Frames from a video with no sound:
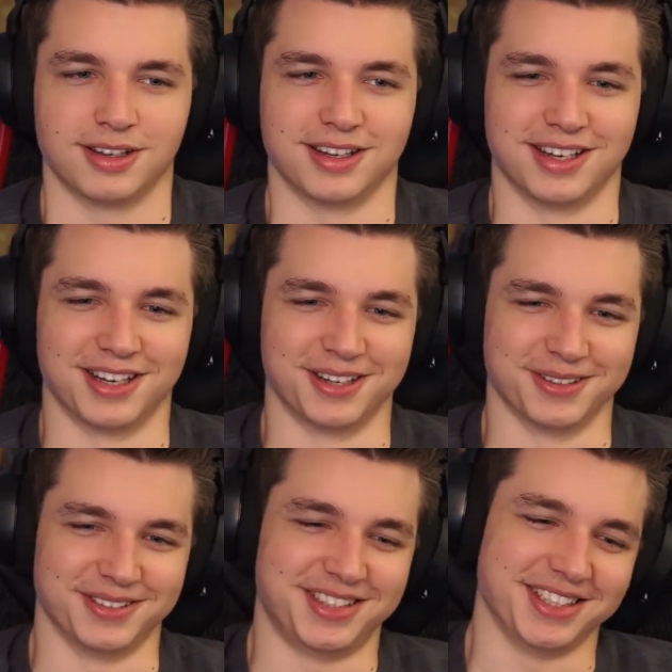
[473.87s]

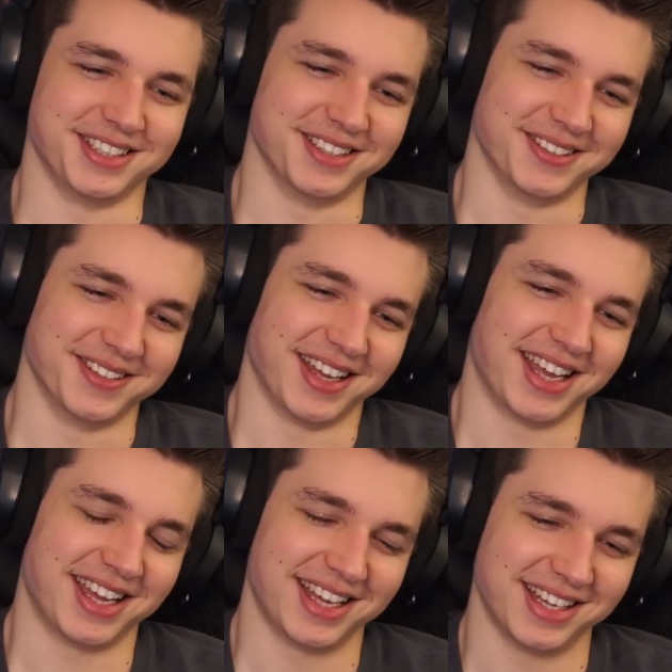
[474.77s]
Oh, dude. You,
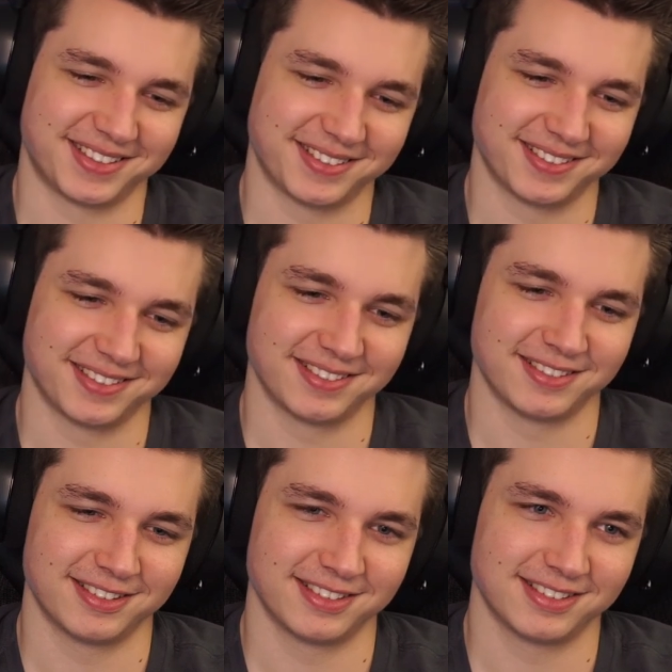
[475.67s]
we will
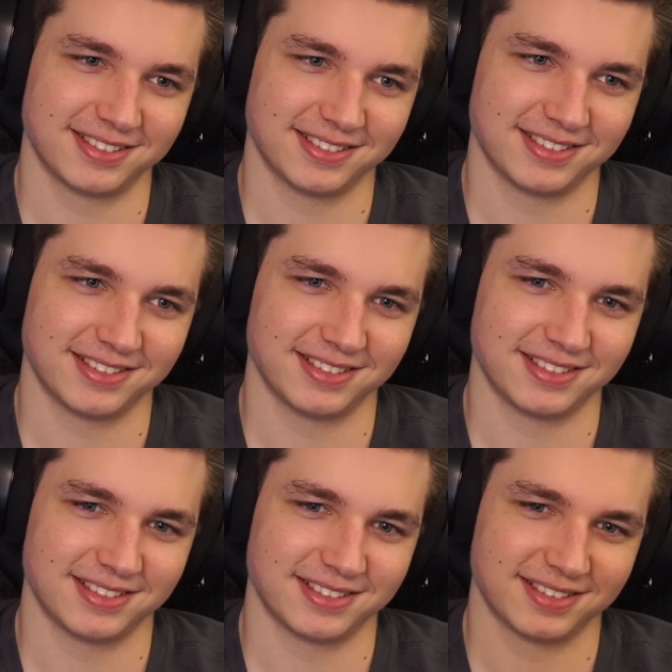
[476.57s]
absolve you of this
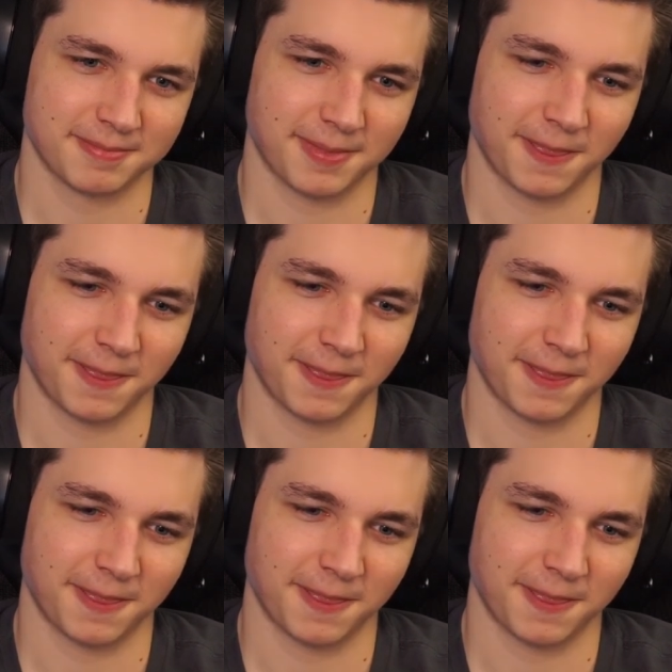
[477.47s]
crime.